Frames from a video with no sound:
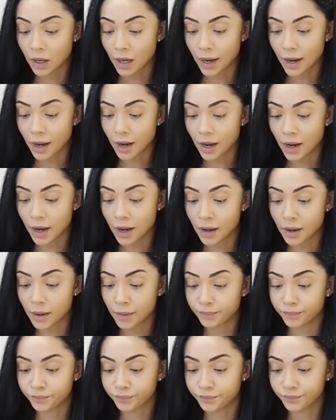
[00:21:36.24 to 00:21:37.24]

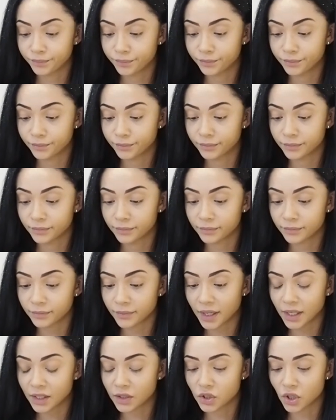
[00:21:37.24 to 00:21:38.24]
and
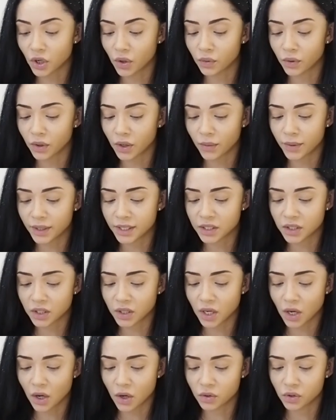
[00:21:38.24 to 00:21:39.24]
don't go into
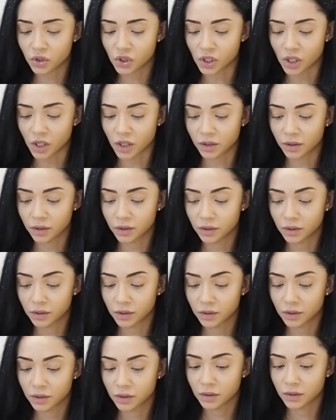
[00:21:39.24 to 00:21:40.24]
the ocean,
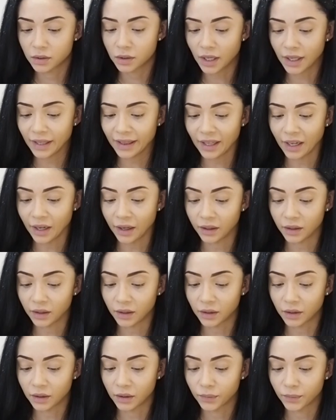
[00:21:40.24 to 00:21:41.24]
I
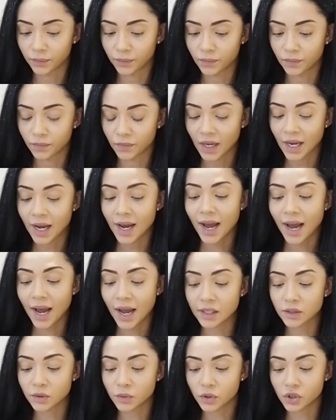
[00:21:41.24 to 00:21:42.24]
think.
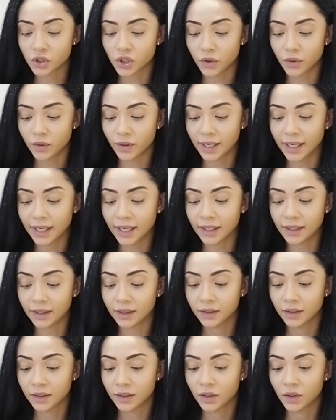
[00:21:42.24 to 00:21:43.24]
Hand wash only,
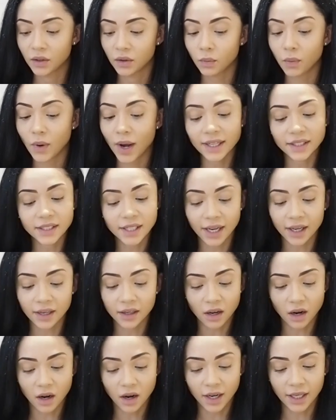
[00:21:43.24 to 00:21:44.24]
wear day and
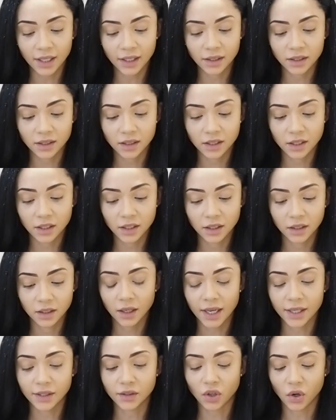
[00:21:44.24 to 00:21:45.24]
night,
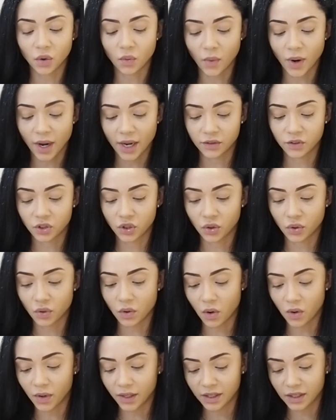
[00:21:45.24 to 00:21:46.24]
and don't wear too
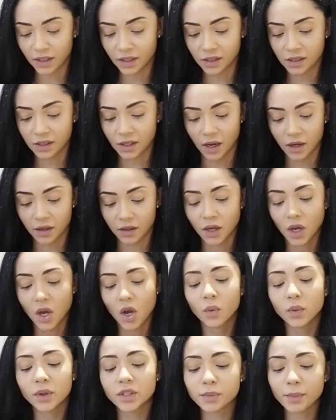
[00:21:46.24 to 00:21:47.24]
long in the sun.
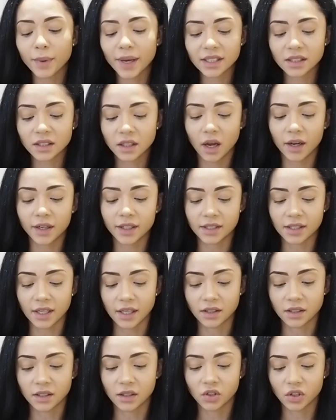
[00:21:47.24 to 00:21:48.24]
Which makes kind of
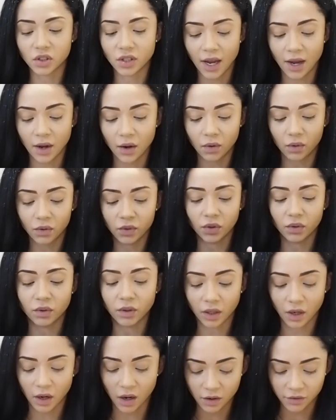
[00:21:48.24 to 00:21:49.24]
sense, that's just how you
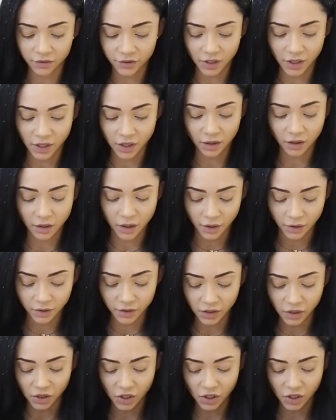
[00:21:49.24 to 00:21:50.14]
look after clothes in